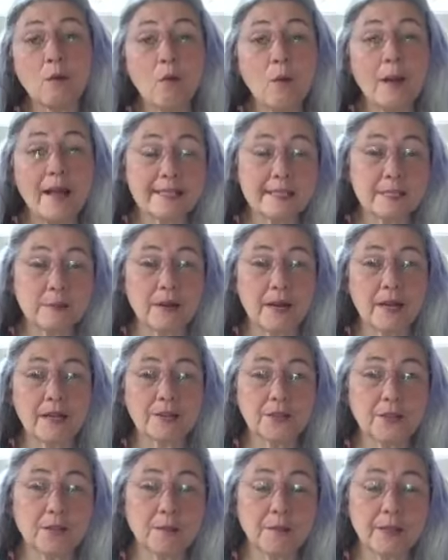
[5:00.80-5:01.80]
wet
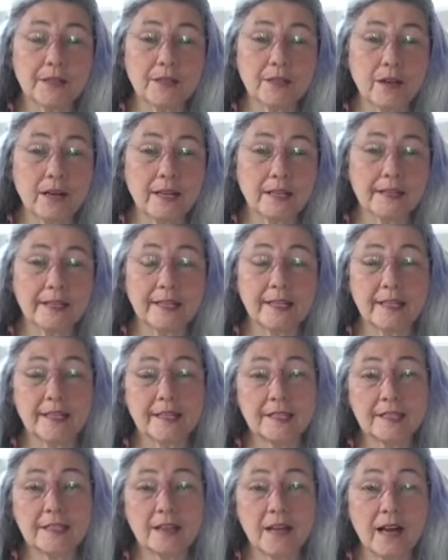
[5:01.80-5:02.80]
spots on my dog that I
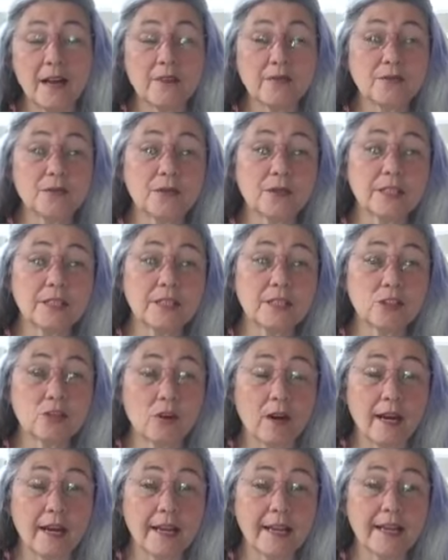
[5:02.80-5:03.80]
did not fully
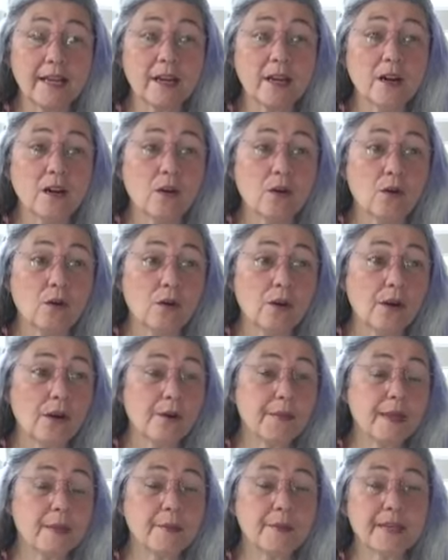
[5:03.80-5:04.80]
dry,
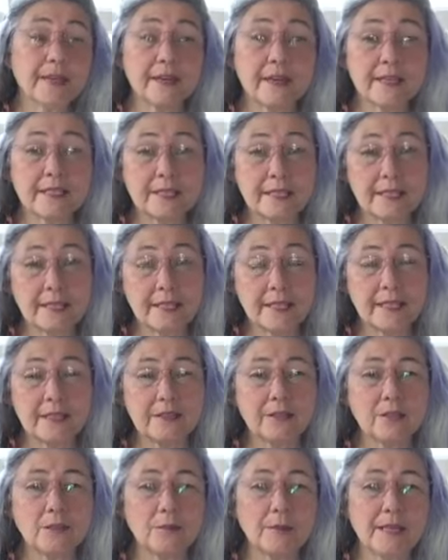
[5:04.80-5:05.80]
or that because of the heat
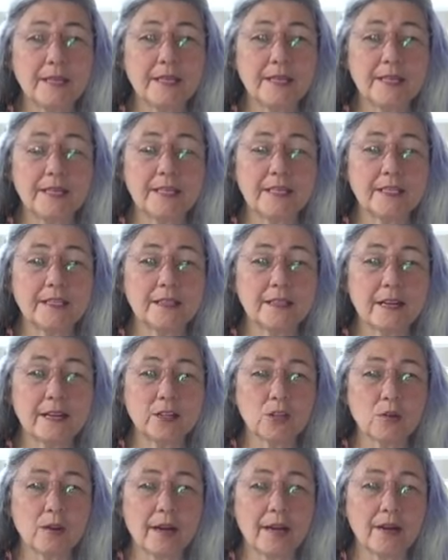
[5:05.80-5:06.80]
and humidity did
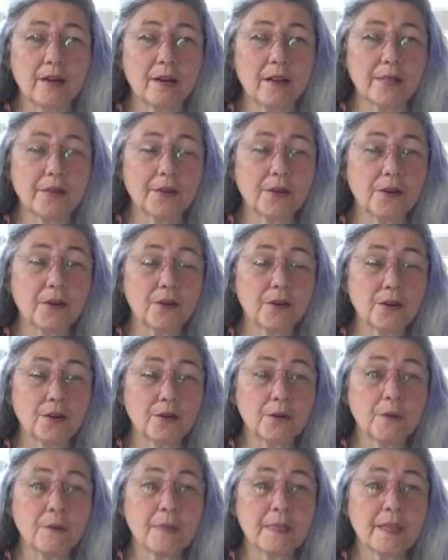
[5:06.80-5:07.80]
not dry on their
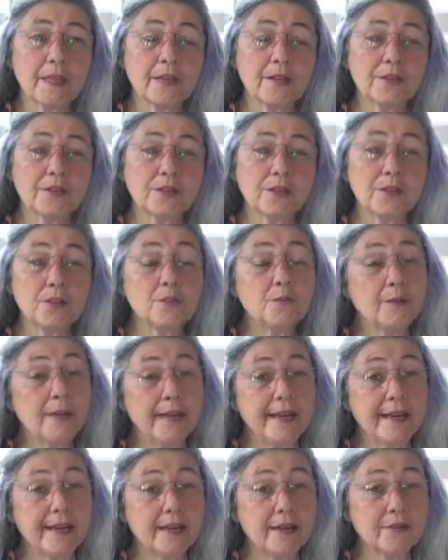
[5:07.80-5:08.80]
own. So you
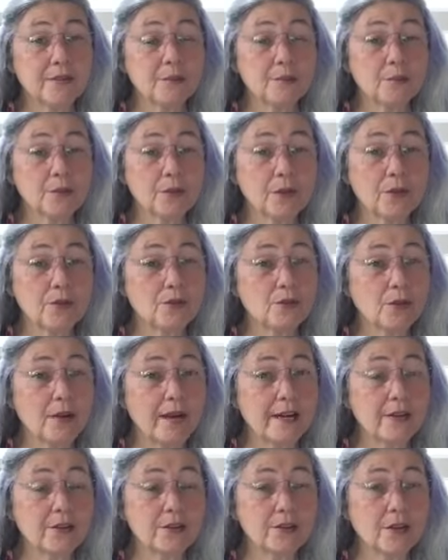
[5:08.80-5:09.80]
may have to blow
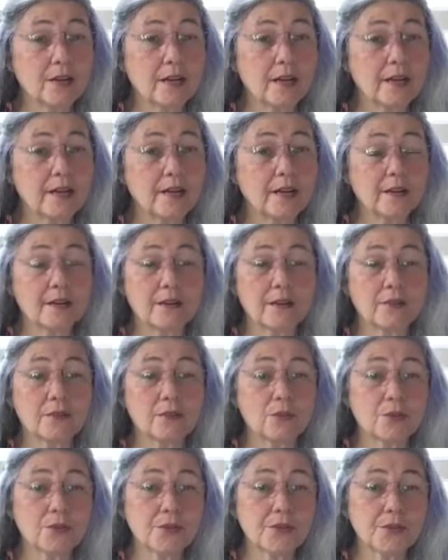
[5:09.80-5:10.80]
dry your dog.
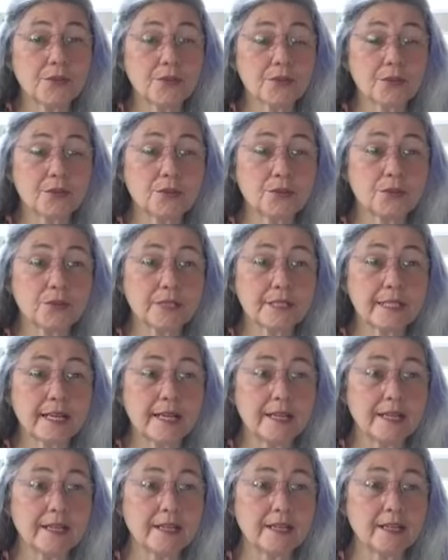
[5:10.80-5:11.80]
Of course, use a cool
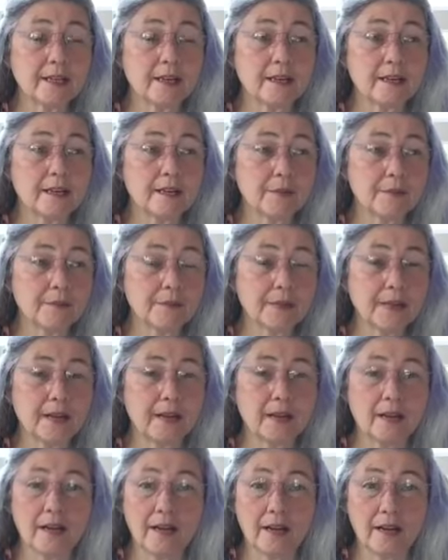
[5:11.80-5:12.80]
setting,
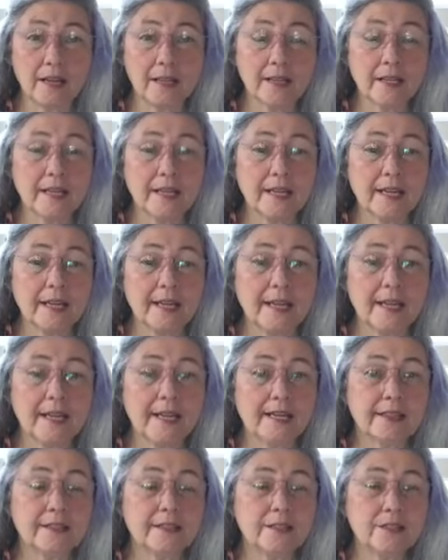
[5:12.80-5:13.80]
not hot,
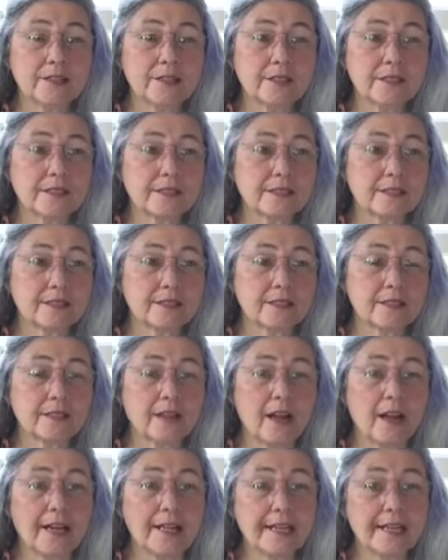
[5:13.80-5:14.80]
and just
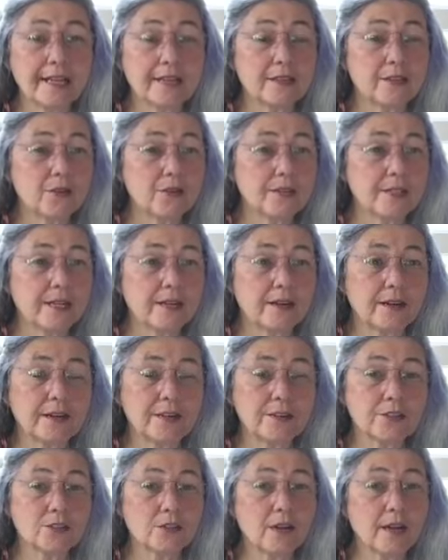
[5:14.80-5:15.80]
kind of get those
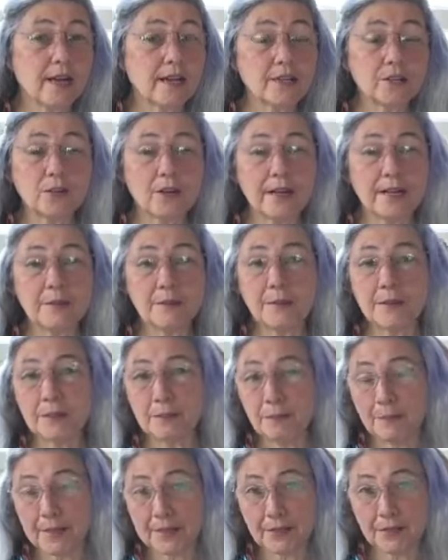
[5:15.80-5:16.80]
areas dry. Dry them as
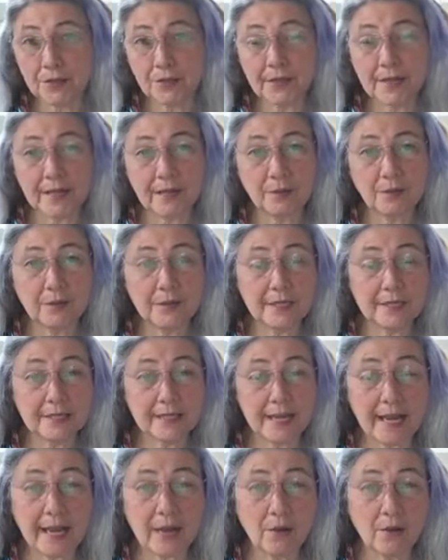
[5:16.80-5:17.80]
best you can with a
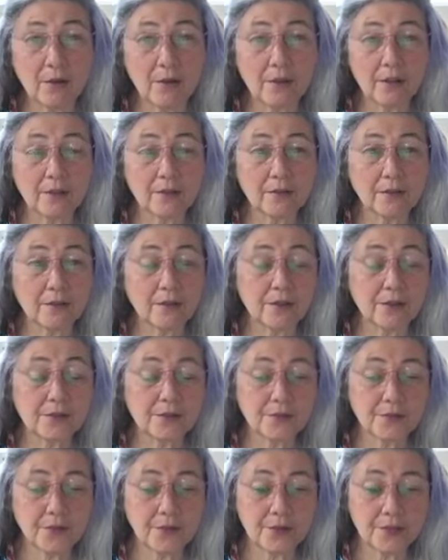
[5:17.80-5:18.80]
towel, of
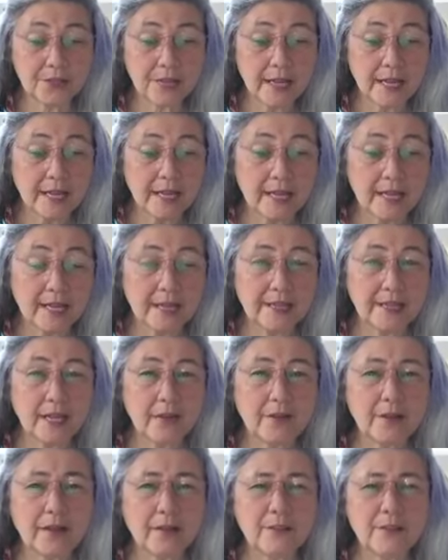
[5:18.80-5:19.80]
course, first. And now
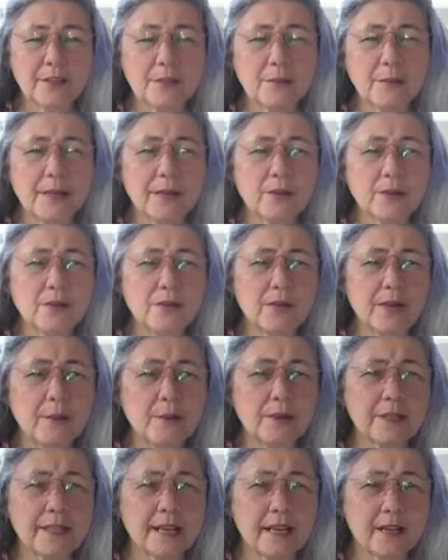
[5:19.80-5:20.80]
you have these
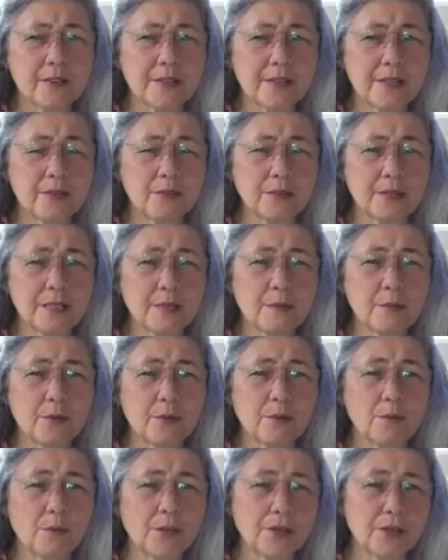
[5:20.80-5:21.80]
microfiber towels that really
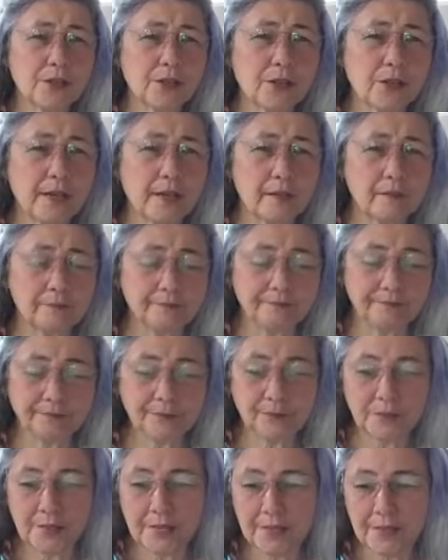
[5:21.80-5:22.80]
pull moisture out,
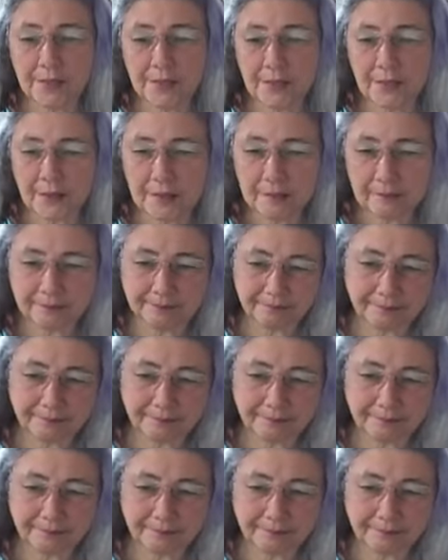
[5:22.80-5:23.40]
in theory.